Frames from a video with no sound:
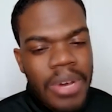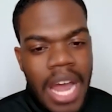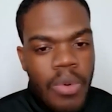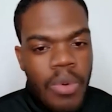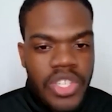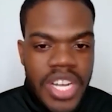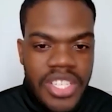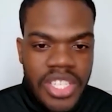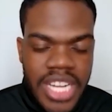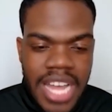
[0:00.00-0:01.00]
I want to
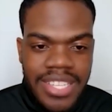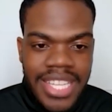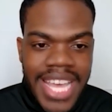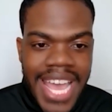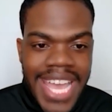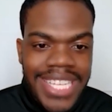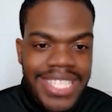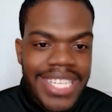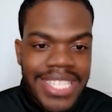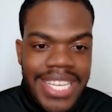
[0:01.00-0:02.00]
transition now to the
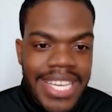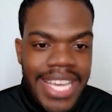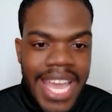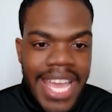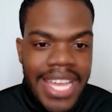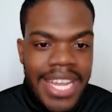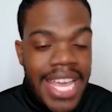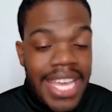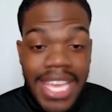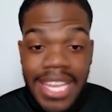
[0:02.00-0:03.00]
ACC and
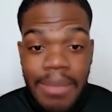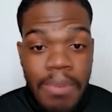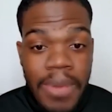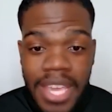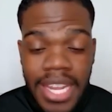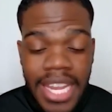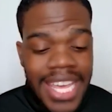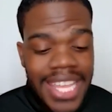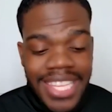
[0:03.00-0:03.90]
Kenny Pickett.